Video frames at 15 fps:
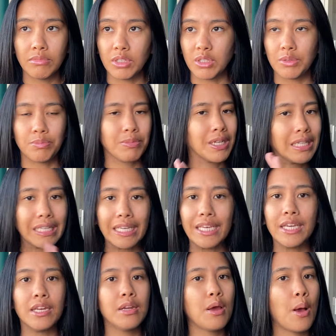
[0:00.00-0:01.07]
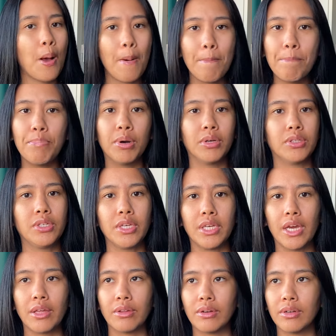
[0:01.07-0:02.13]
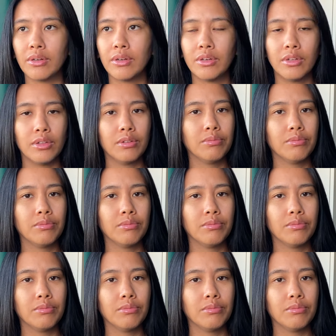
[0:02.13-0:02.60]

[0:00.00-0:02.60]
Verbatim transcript: Just clean, put together,